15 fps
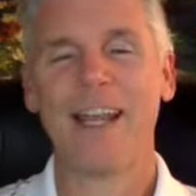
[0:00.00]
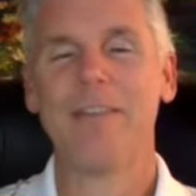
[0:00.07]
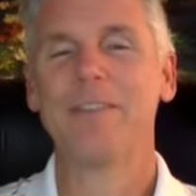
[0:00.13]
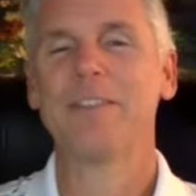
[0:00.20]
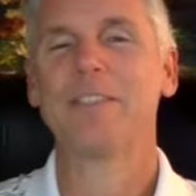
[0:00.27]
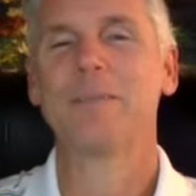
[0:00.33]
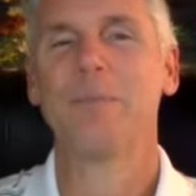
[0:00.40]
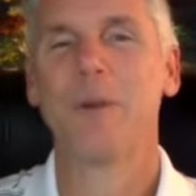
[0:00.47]

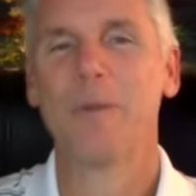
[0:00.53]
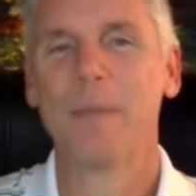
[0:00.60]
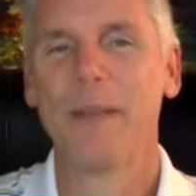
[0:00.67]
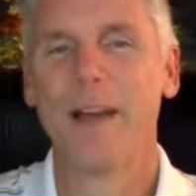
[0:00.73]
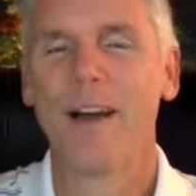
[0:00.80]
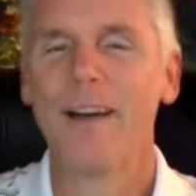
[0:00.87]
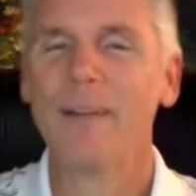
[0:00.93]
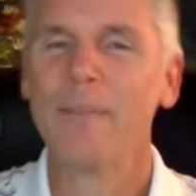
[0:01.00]
even support me
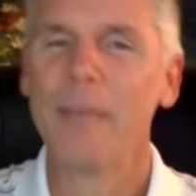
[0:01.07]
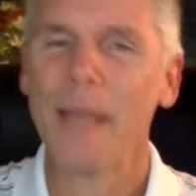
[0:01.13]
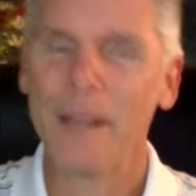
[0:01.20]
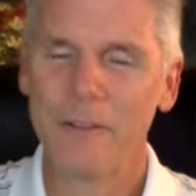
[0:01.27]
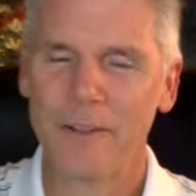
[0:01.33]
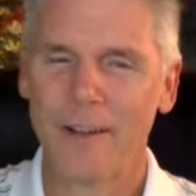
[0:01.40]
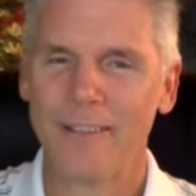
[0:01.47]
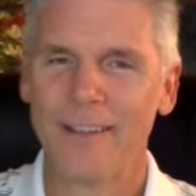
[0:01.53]
on
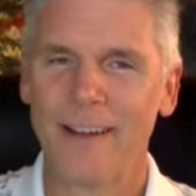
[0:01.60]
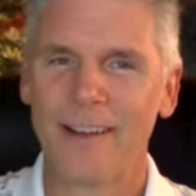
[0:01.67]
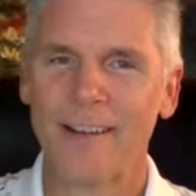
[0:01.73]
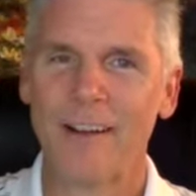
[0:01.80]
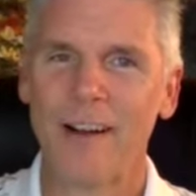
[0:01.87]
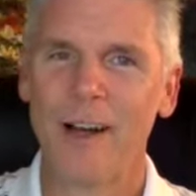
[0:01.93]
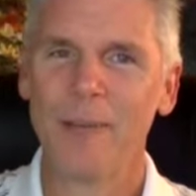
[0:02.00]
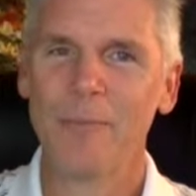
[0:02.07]

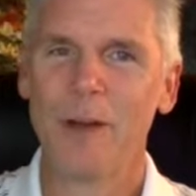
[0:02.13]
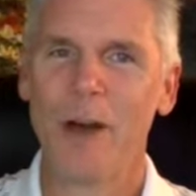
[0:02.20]
patreon.com.